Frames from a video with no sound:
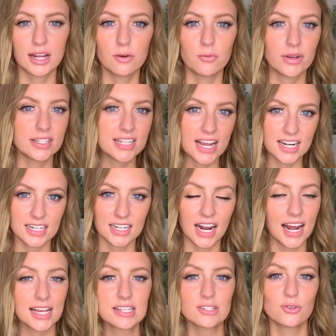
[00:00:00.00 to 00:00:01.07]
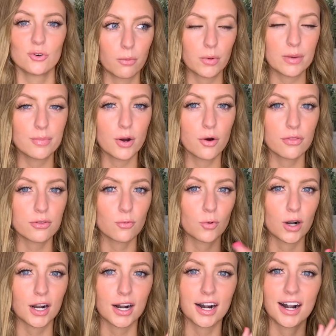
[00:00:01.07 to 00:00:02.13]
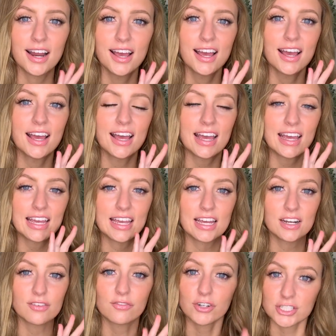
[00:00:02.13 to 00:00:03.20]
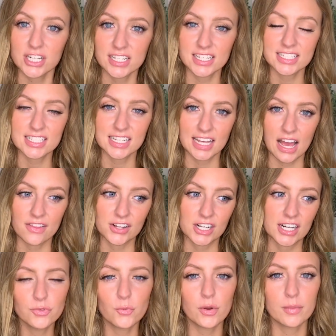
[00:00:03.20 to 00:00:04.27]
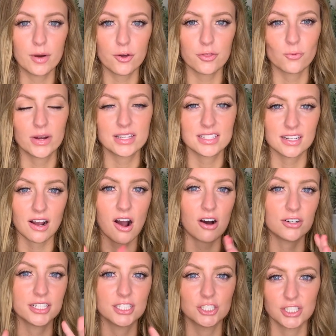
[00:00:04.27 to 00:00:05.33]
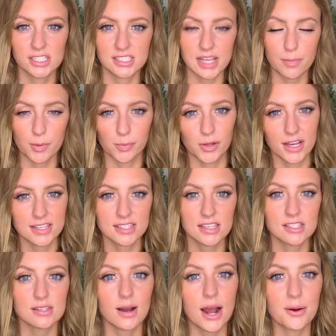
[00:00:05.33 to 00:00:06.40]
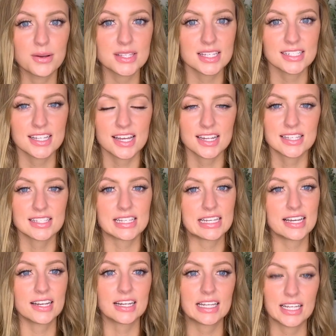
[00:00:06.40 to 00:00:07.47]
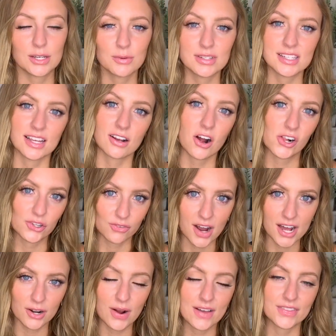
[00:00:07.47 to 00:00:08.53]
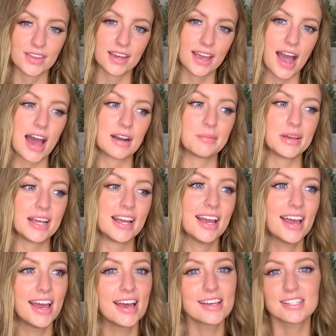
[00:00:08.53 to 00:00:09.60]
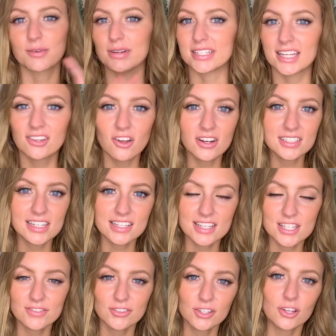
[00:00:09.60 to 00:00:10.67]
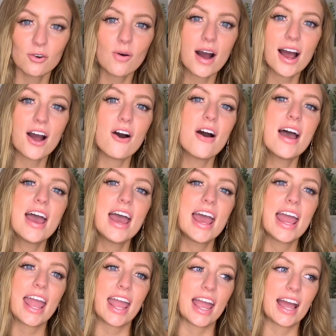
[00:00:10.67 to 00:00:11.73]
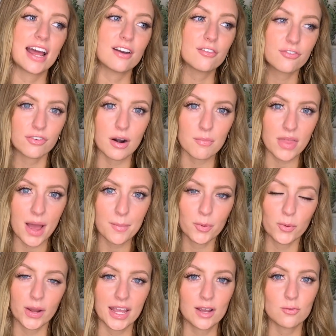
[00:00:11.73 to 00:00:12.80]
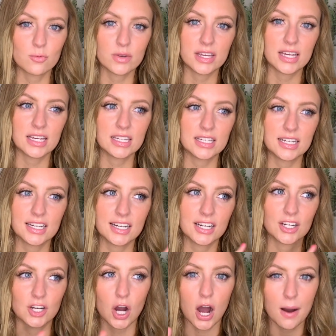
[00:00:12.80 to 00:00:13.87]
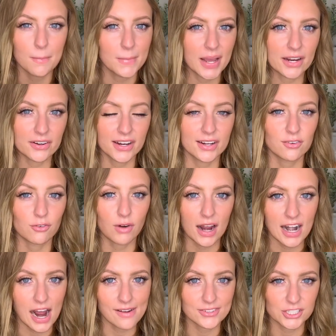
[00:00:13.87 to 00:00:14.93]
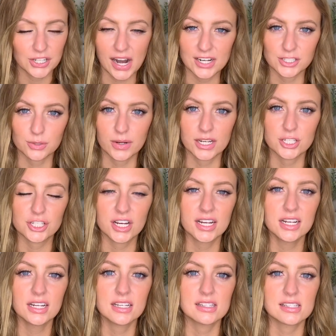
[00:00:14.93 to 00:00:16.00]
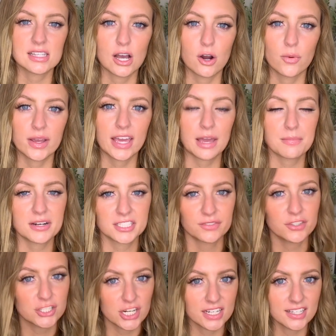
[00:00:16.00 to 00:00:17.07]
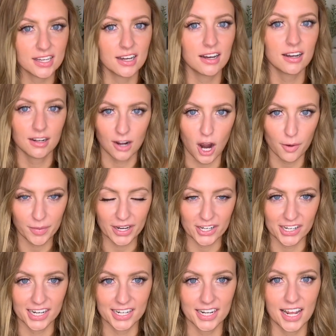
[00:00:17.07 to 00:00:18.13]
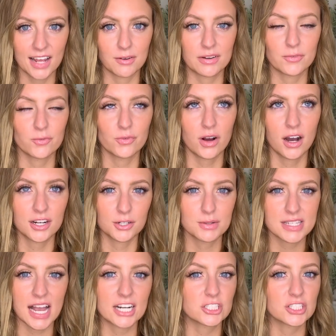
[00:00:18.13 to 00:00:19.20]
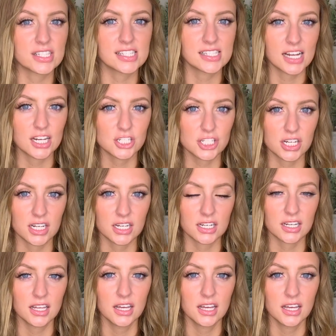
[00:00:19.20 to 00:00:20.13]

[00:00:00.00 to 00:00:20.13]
We dated in high school. We both were in Virginia together. We both went to college in separate places. So I was in Tennessee and he was in Colorado at the academy. So we did long distance for a little while. And from that point, we got married right after graduation. And so we came back to Virginia, got married, and Hunter was actually stationed